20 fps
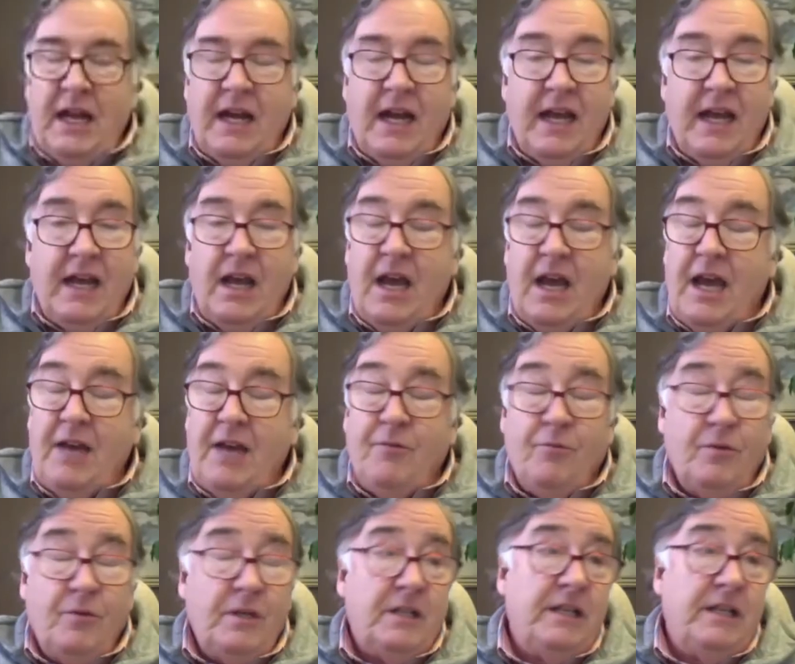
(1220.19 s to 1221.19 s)
and I
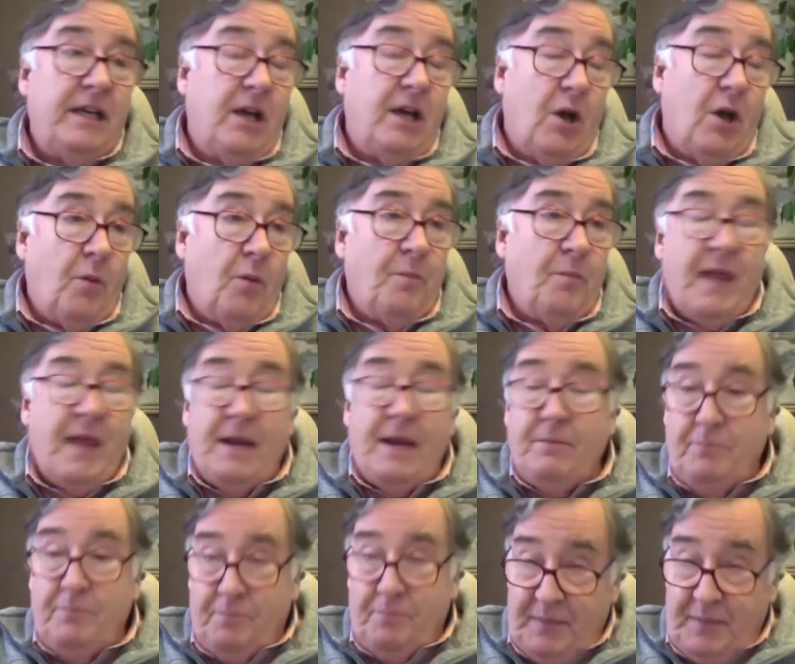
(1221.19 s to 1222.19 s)
really hope that
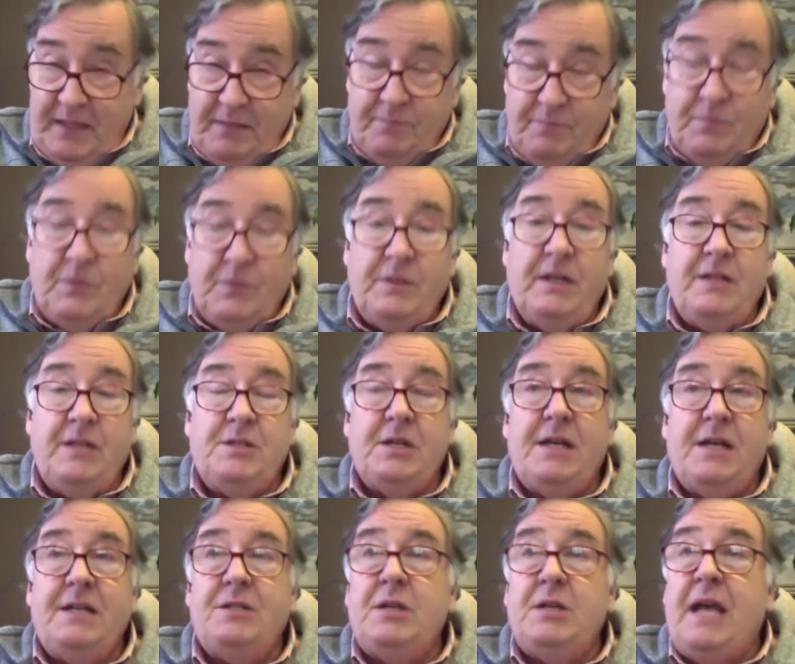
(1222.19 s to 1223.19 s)
Pete
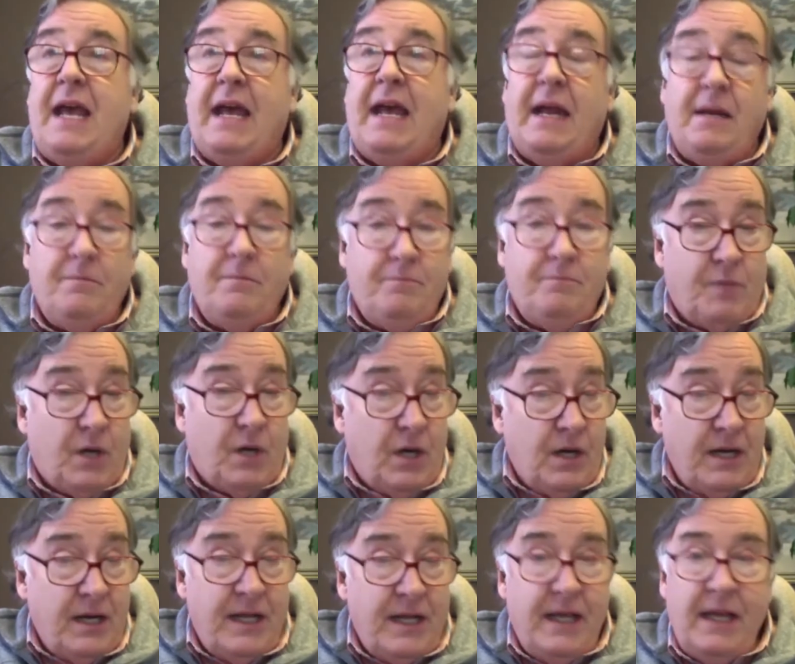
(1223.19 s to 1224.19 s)
Buttigieg and
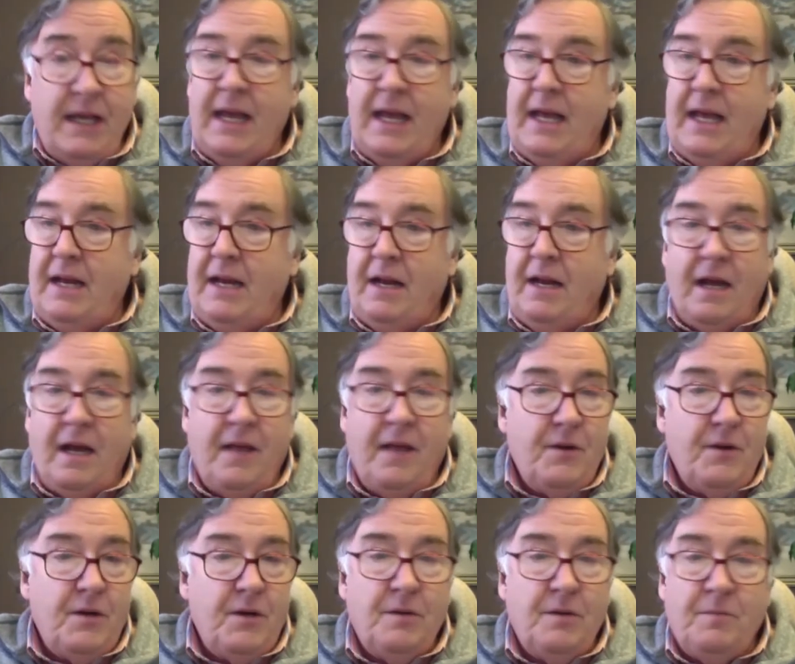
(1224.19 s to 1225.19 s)
Bernie and
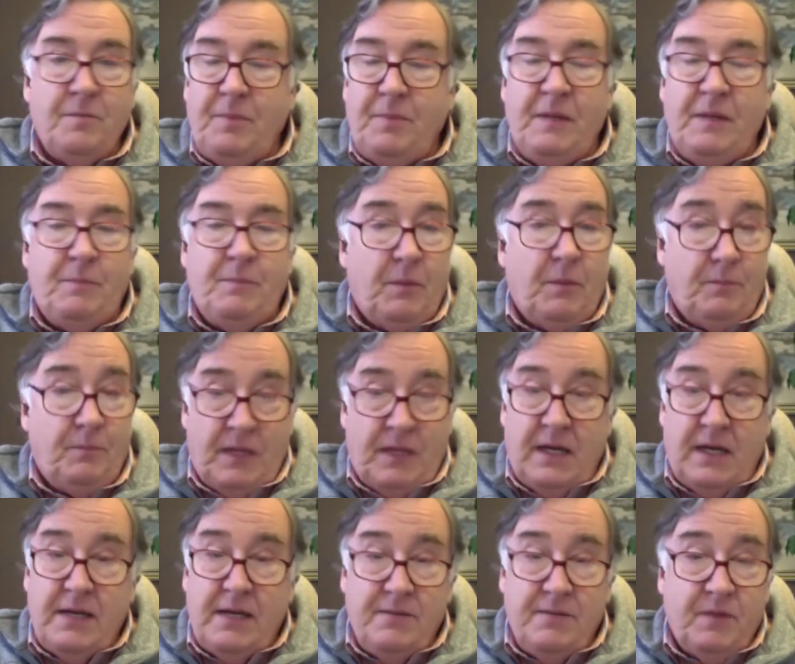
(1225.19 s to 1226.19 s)
other people,
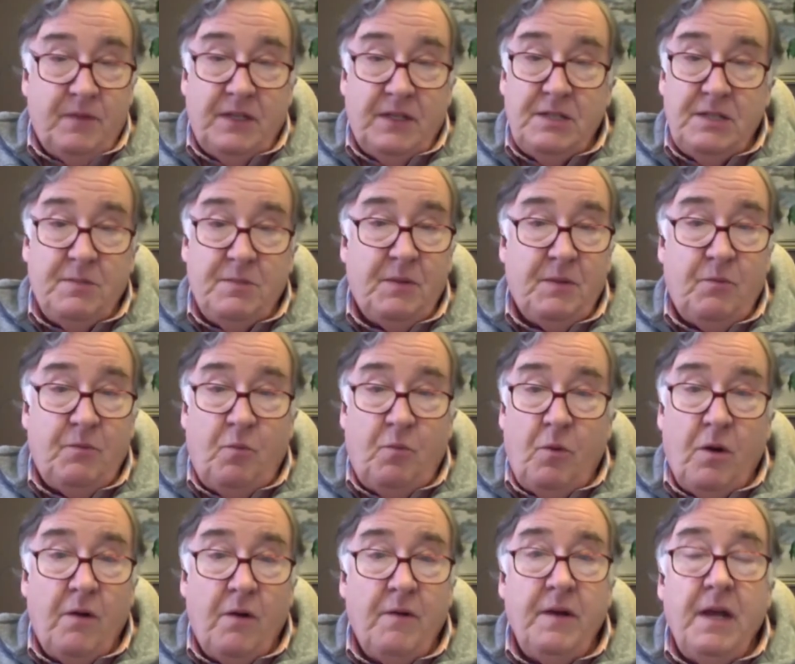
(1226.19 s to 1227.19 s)
Elizabeth
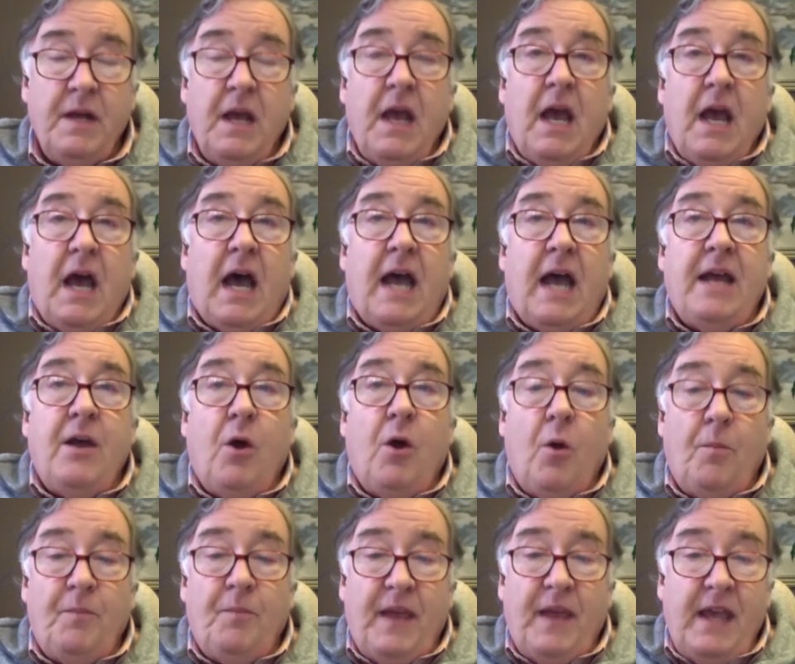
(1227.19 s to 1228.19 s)
Warren, I
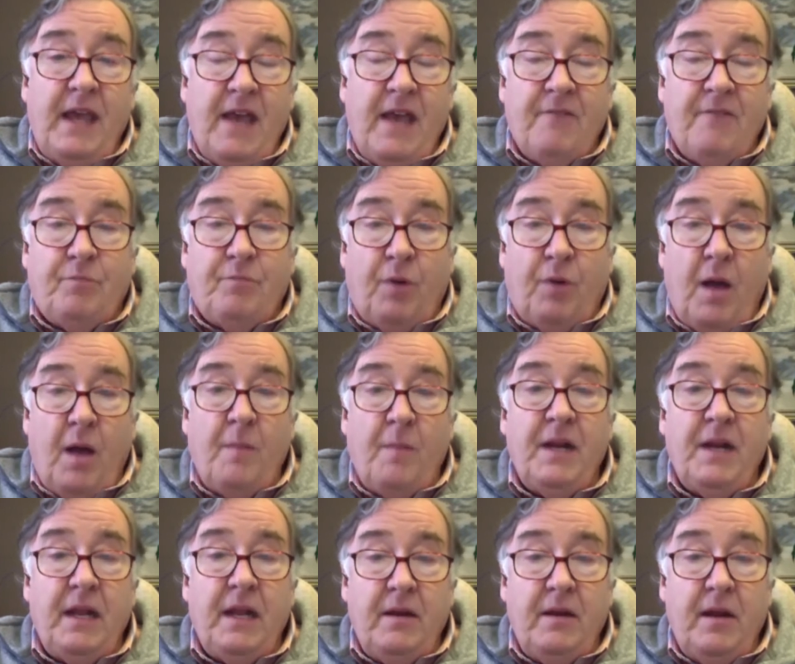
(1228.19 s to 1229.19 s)
hope they have
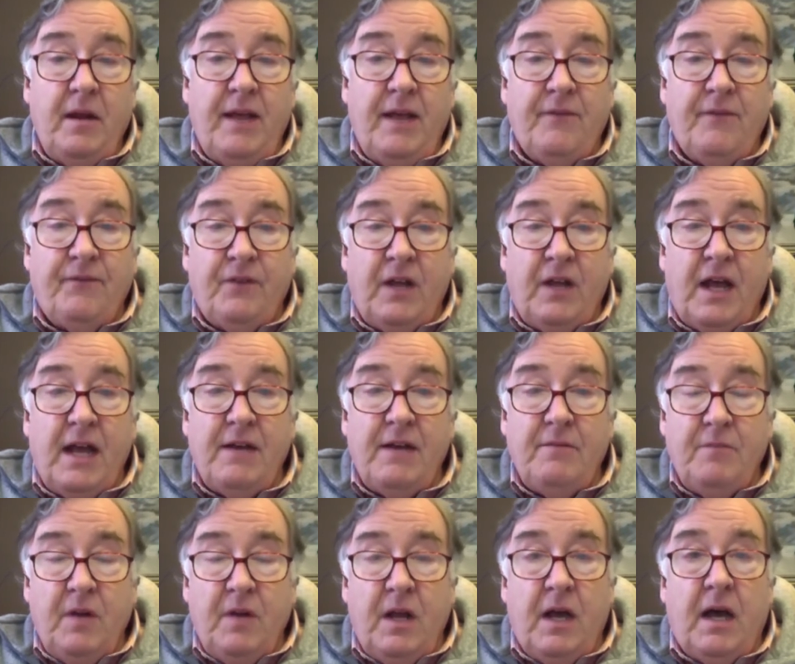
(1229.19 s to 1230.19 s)
prominent, if not
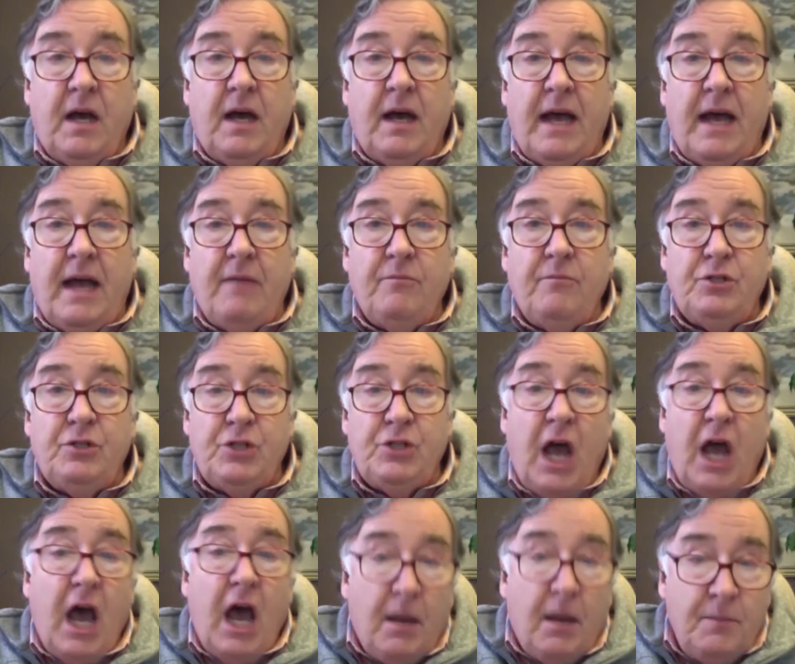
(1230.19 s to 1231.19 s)

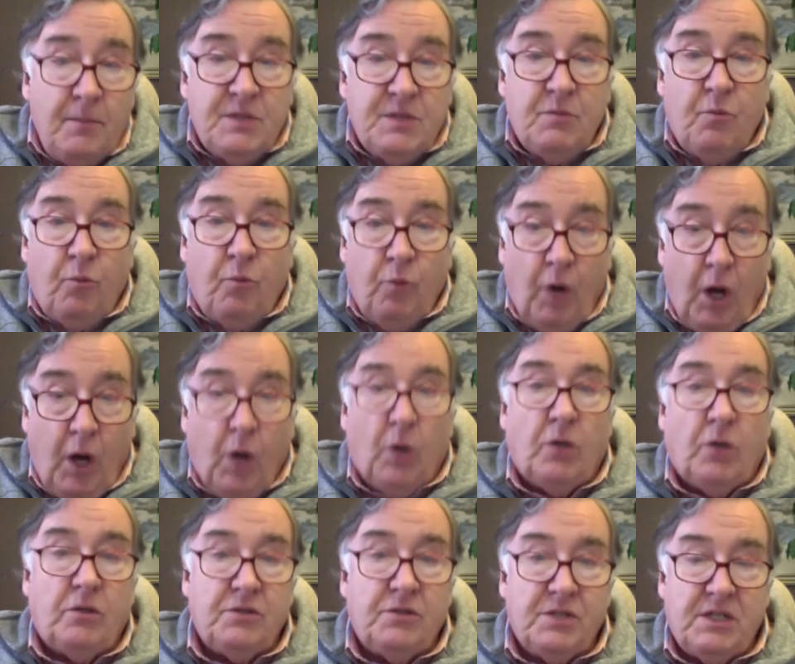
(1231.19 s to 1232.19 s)
jobs,
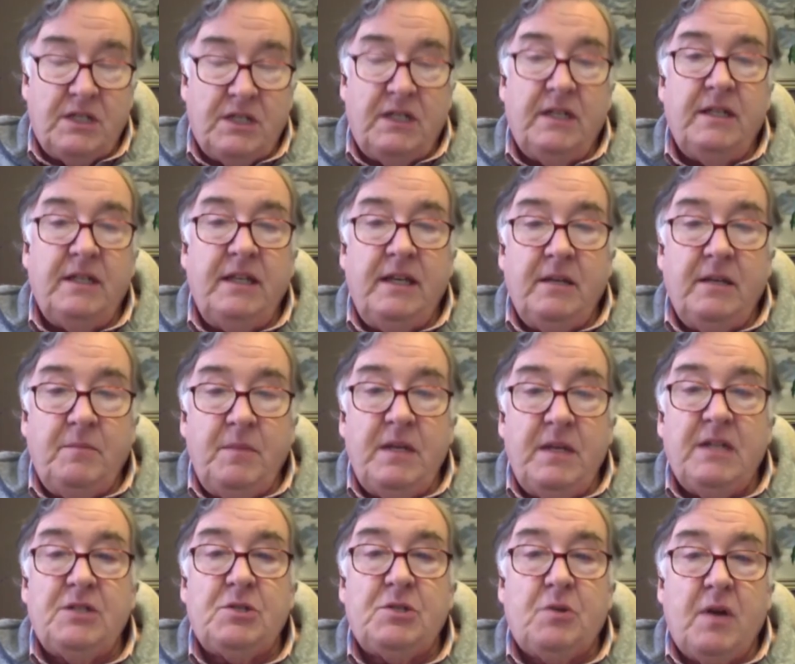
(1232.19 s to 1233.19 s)
roles in the
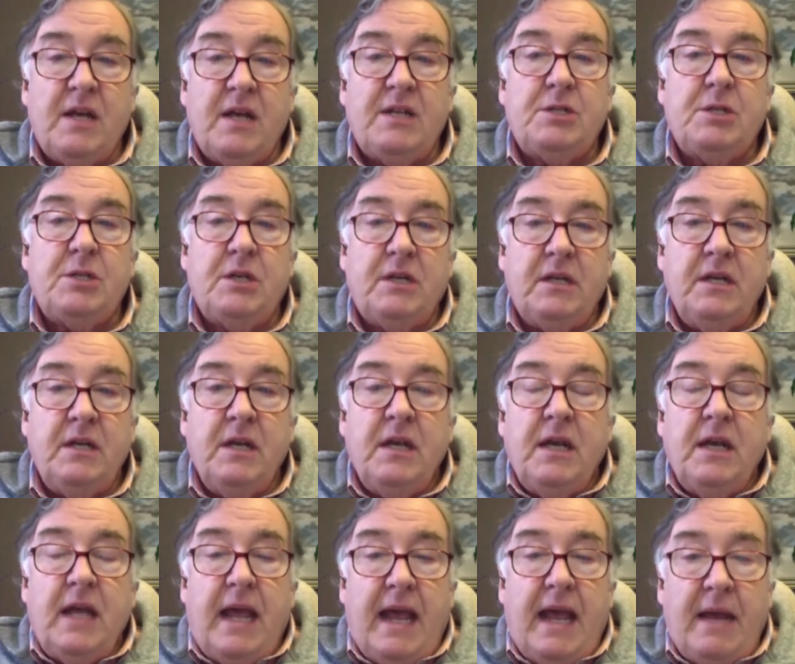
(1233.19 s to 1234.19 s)
administration,
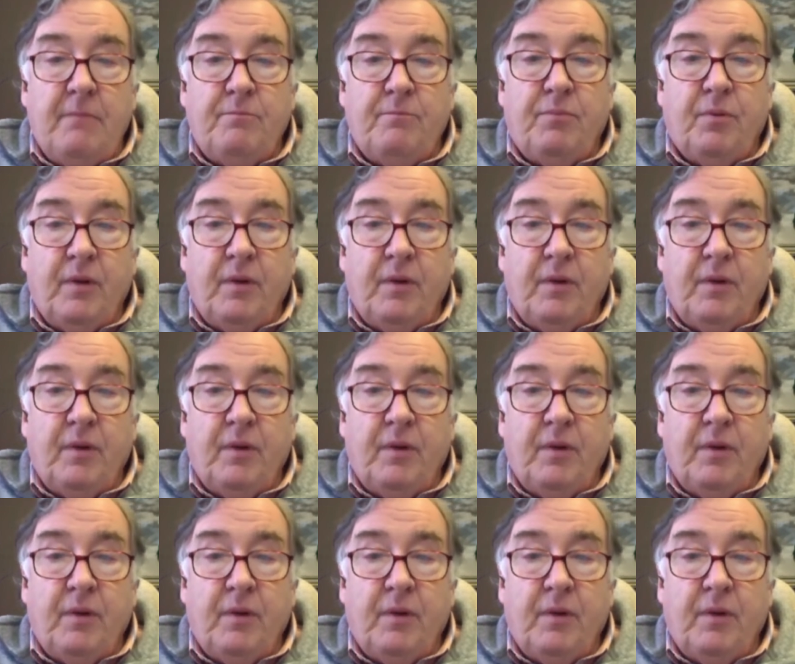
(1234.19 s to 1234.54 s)
yes, and